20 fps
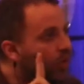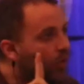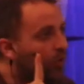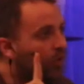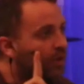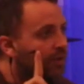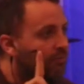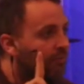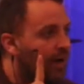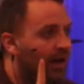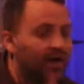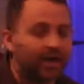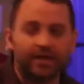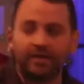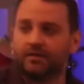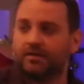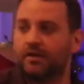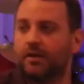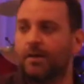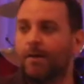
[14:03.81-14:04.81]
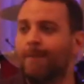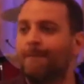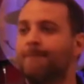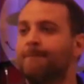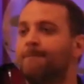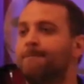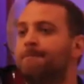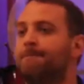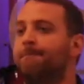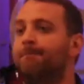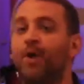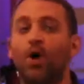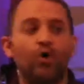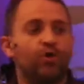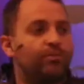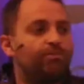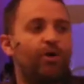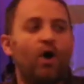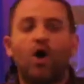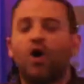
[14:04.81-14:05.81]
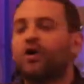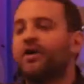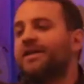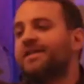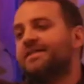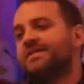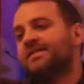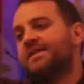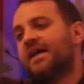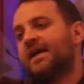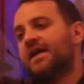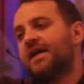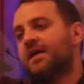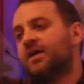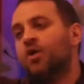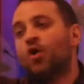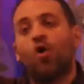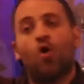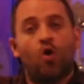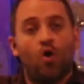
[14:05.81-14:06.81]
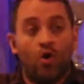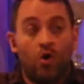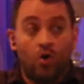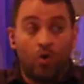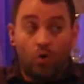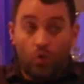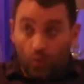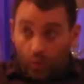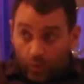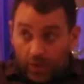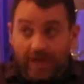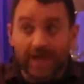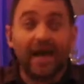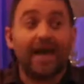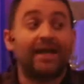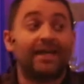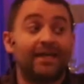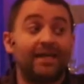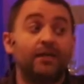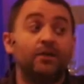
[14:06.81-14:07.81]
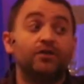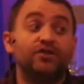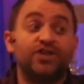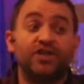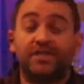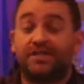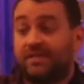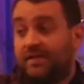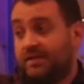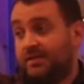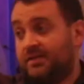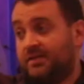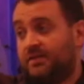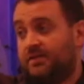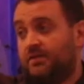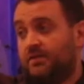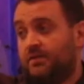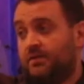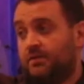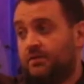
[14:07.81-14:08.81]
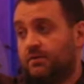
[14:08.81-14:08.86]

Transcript: goal in mind. Both parties saying, we got to kill Jesus